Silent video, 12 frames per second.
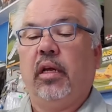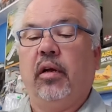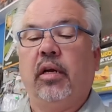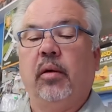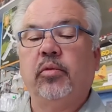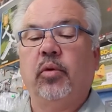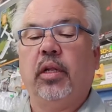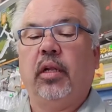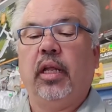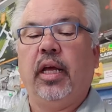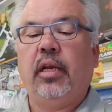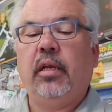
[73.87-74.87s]
Now it comes with
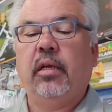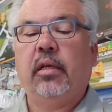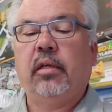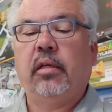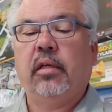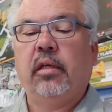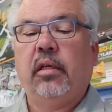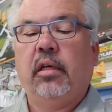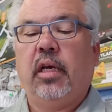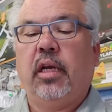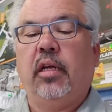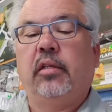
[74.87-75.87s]
a lid
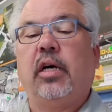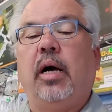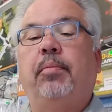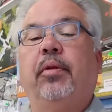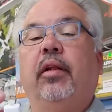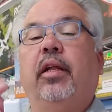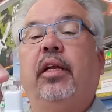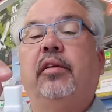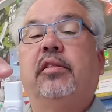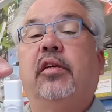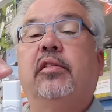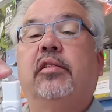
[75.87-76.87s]
and on top of the lid
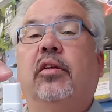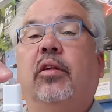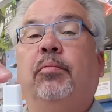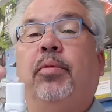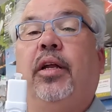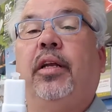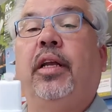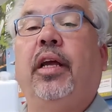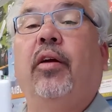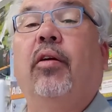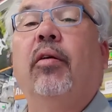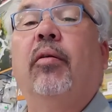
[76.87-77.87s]
is this little button
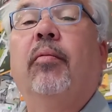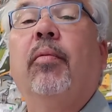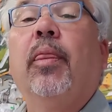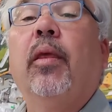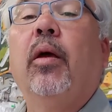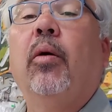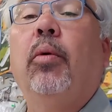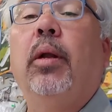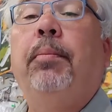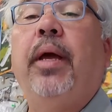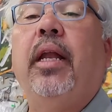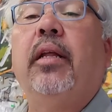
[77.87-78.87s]
here
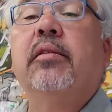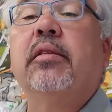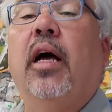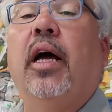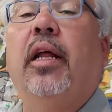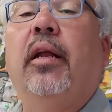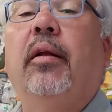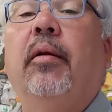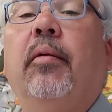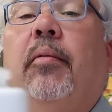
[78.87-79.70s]
with a pin inside it.